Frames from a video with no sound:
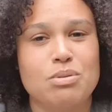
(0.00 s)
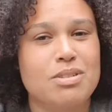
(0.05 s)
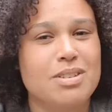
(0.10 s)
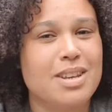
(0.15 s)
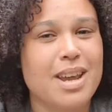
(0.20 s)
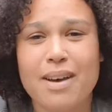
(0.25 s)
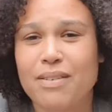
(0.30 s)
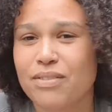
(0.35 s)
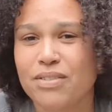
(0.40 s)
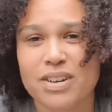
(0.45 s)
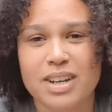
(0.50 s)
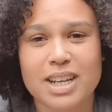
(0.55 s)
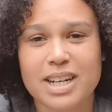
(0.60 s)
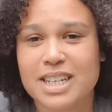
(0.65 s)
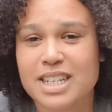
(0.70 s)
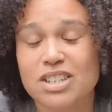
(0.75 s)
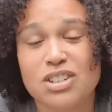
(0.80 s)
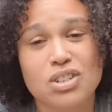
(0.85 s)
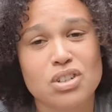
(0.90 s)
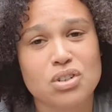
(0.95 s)

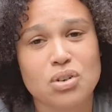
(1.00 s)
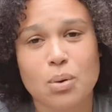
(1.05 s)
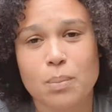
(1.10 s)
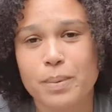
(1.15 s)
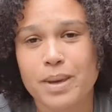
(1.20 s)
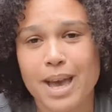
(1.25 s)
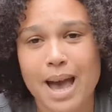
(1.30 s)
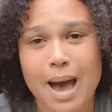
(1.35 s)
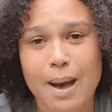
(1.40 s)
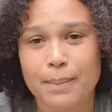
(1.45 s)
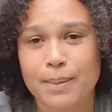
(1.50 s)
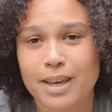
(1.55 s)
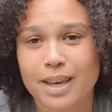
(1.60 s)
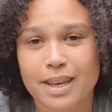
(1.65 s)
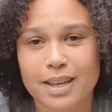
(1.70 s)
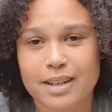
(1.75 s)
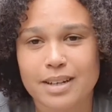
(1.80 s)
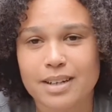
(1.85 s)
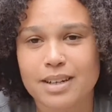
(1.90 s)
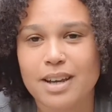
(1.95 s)
definitely should not be happy
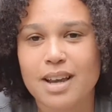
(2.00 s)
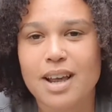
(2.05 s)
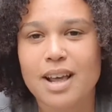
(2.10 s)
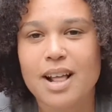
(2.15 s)
in,